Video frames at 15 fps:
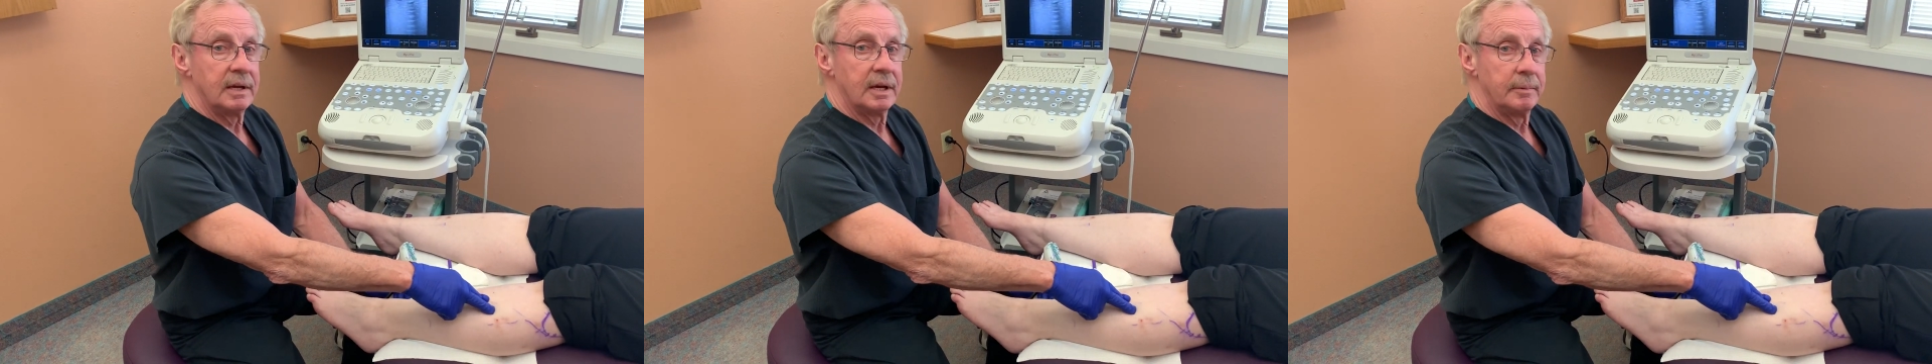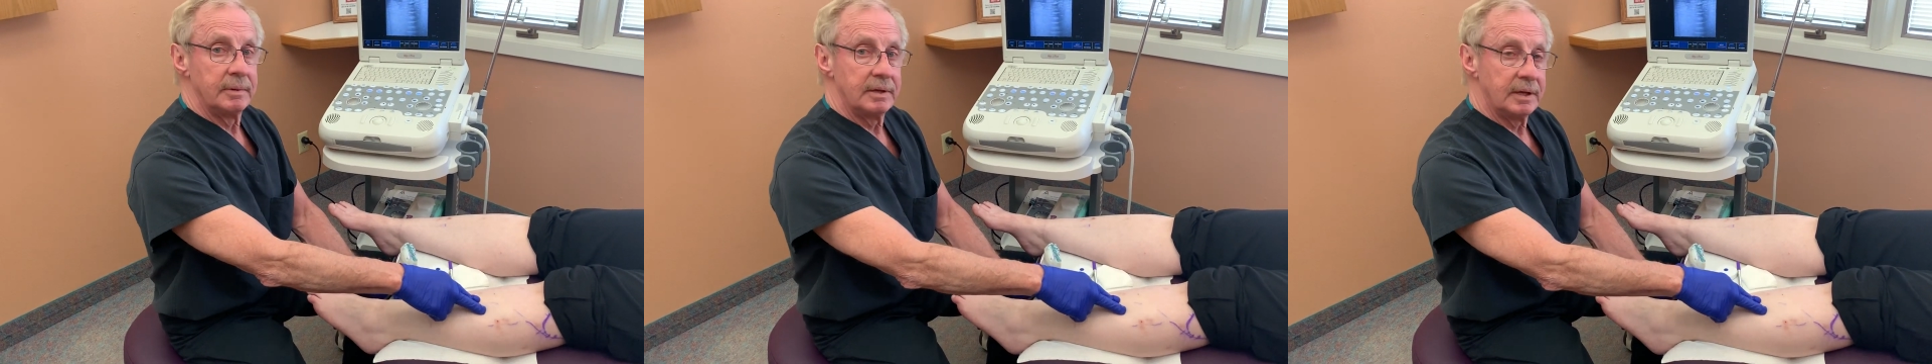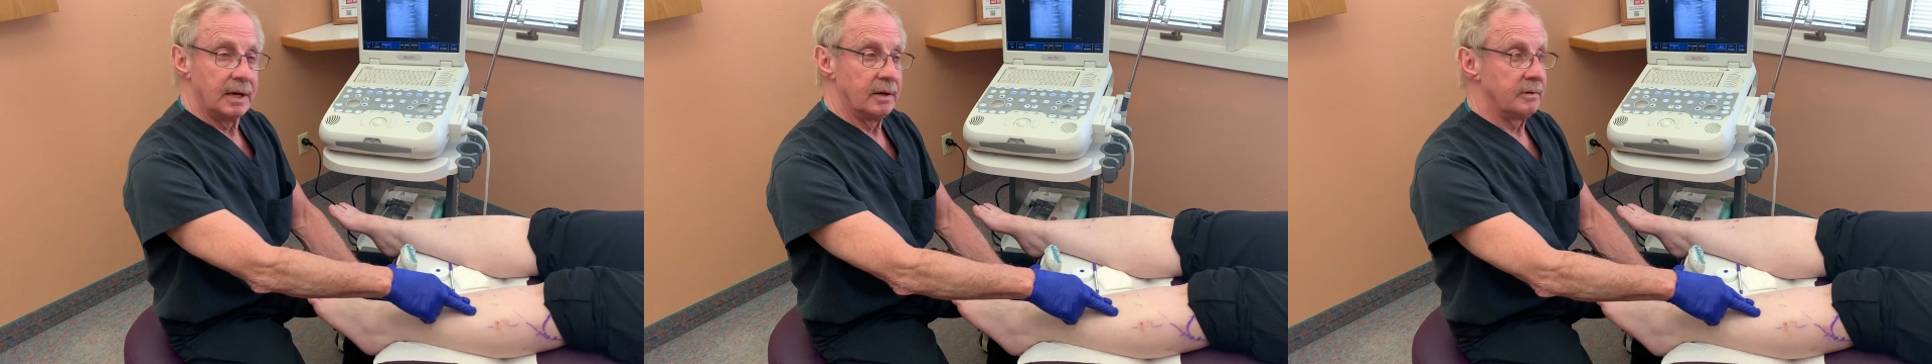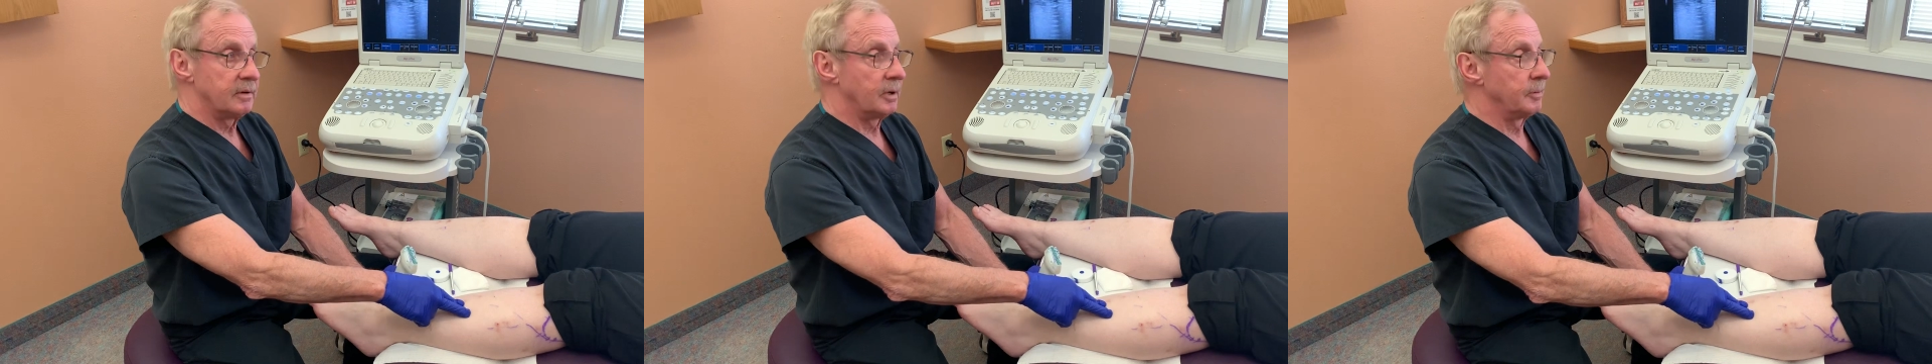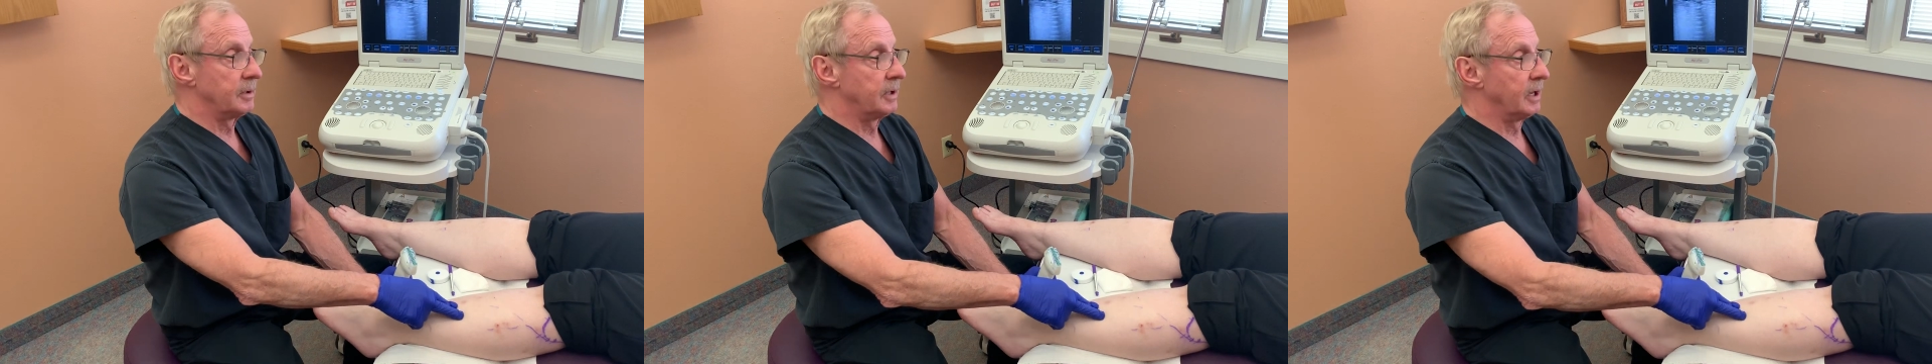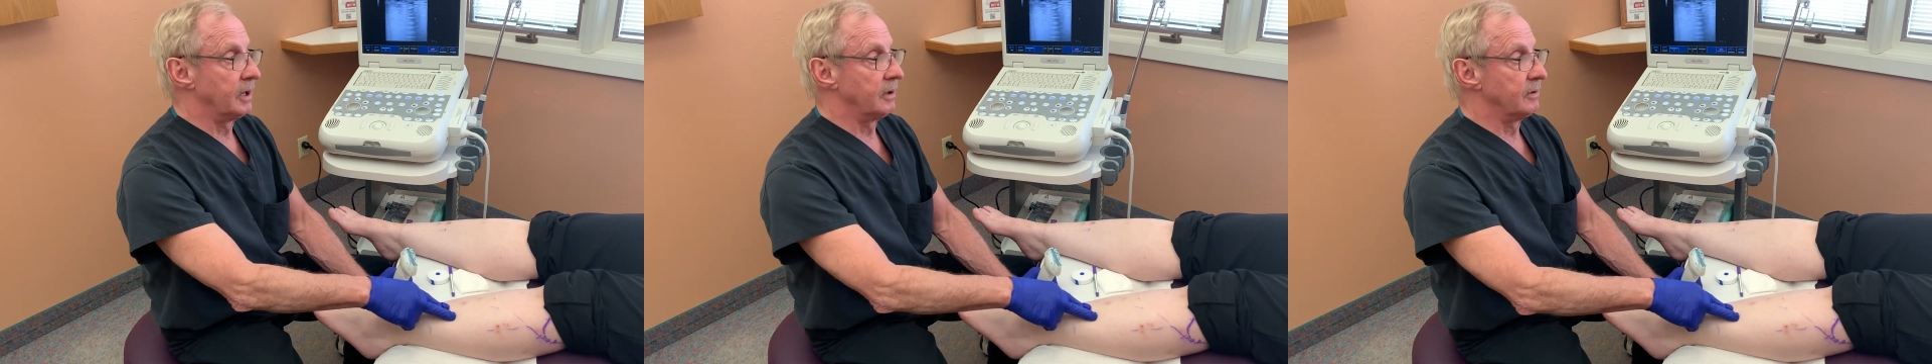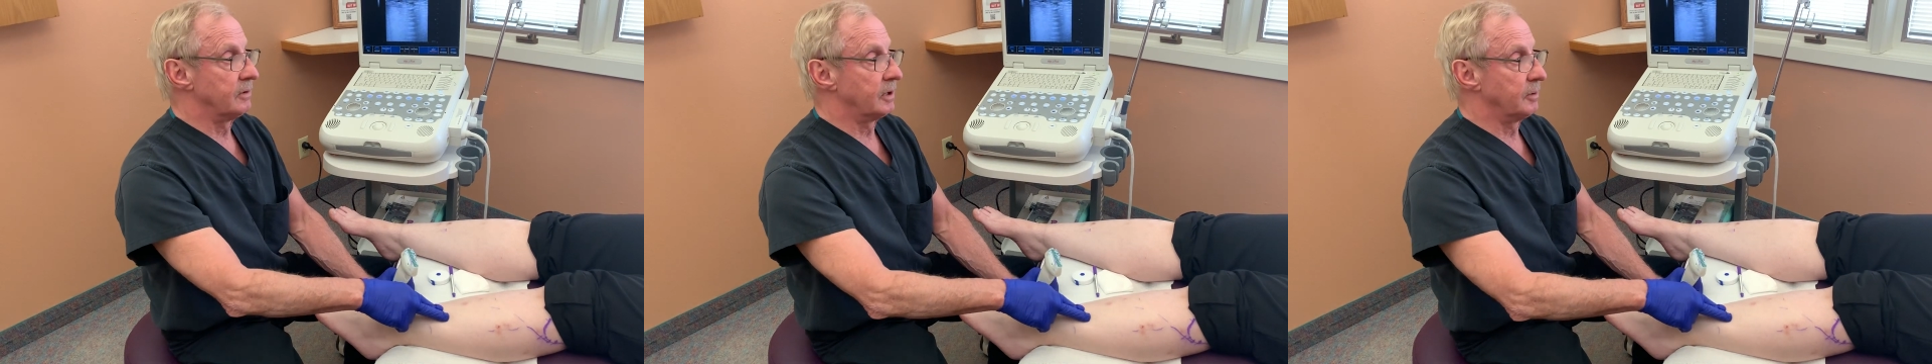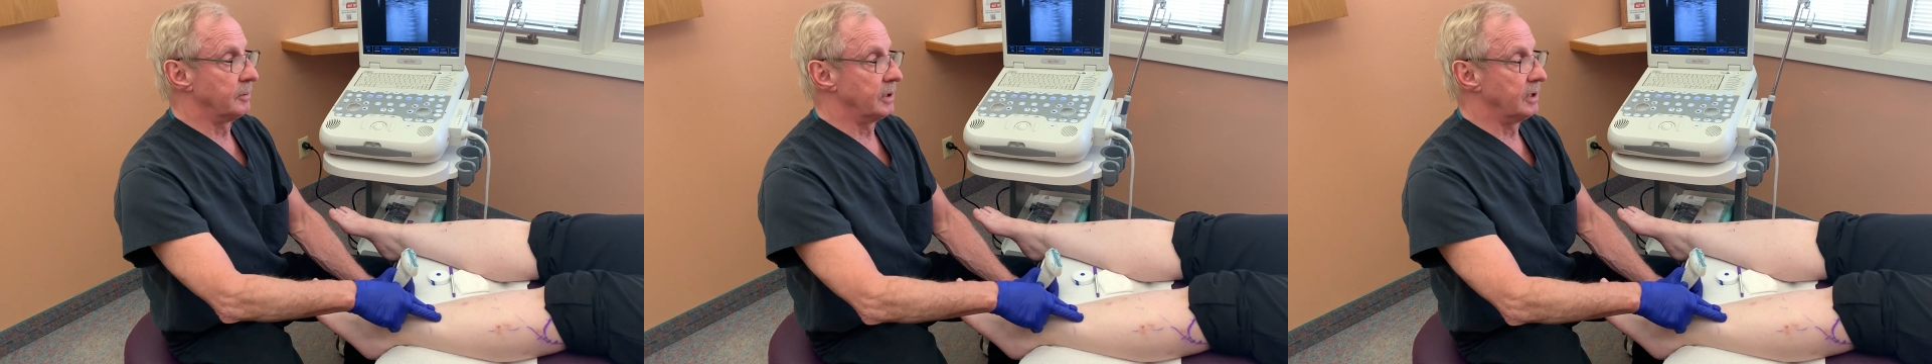coming down, coming down,
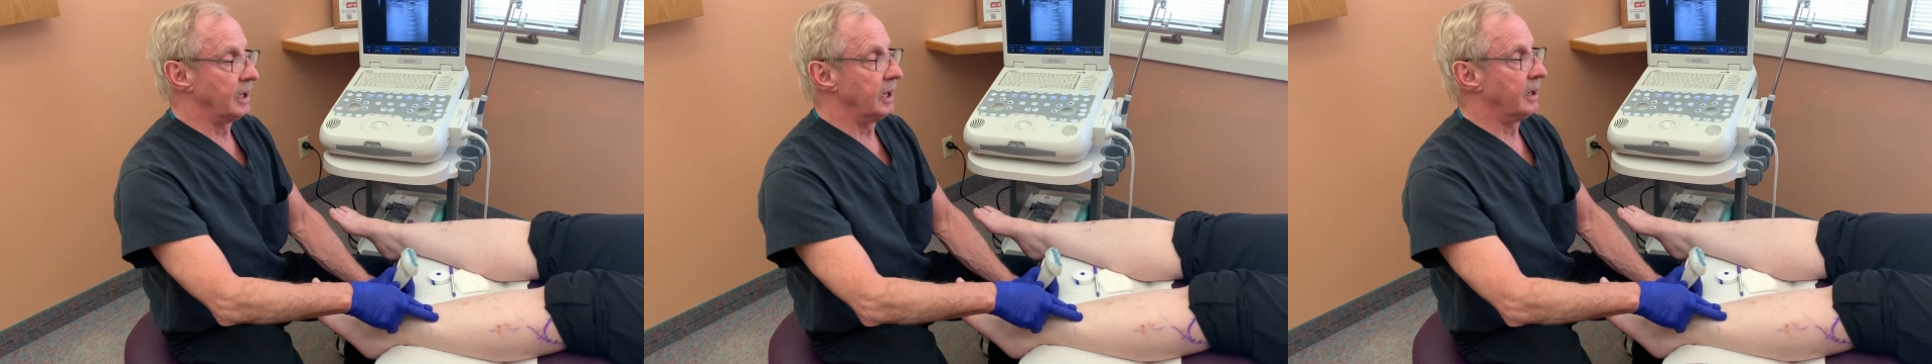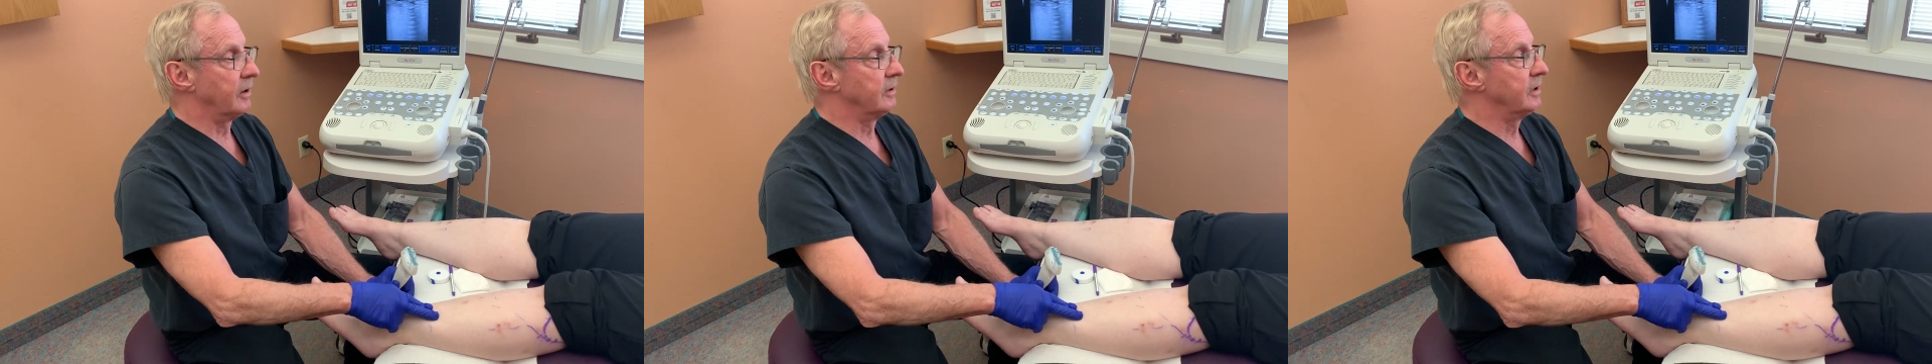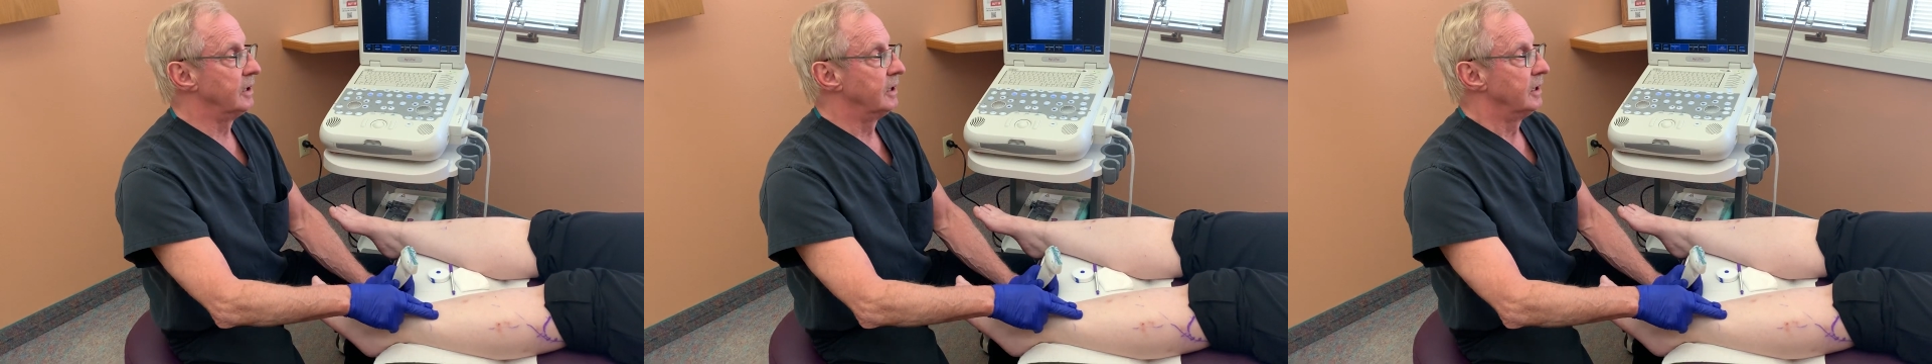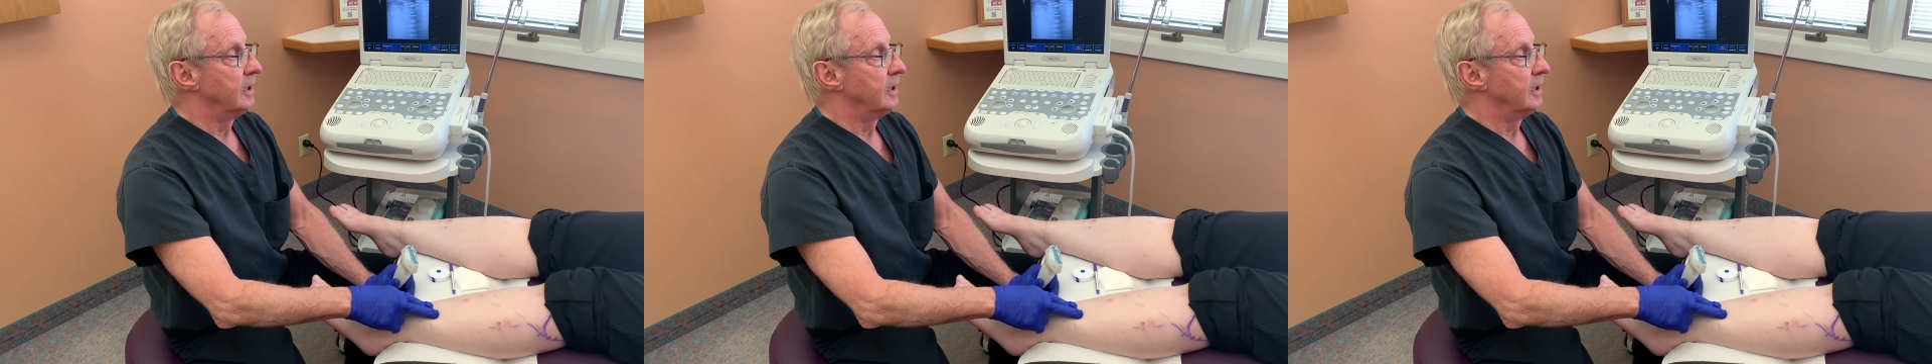coming down,